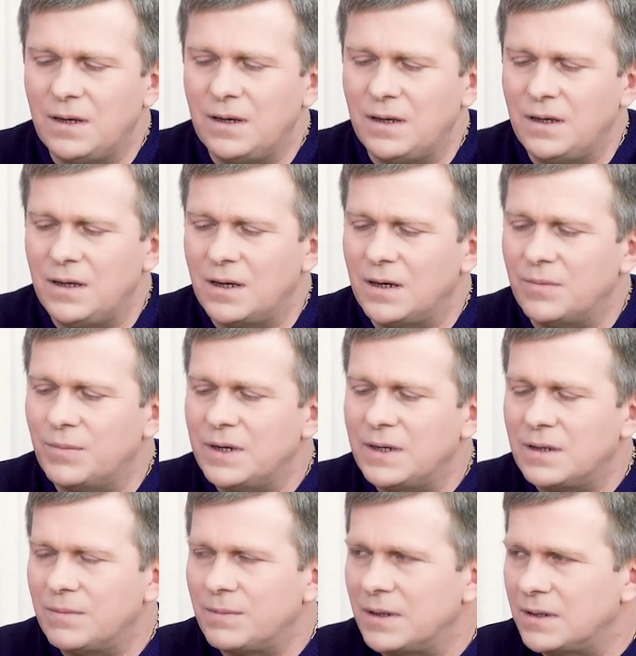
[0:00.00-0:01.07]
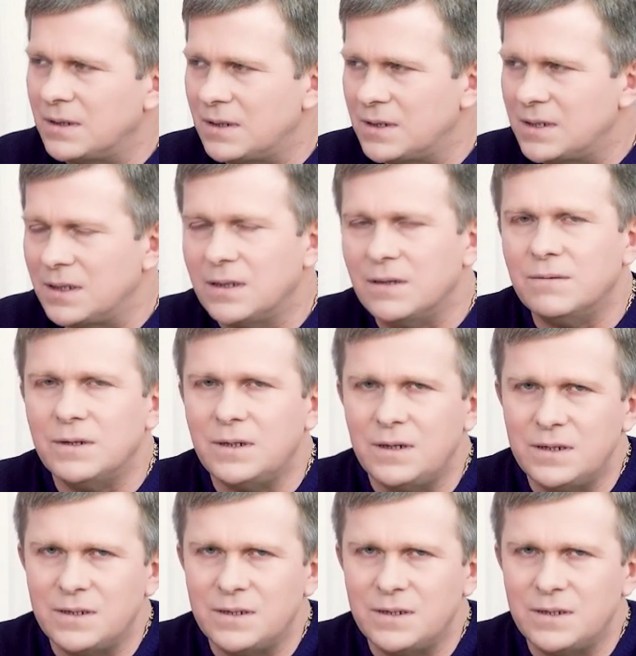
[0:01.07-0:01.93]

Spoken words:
And the Holy Fathers talked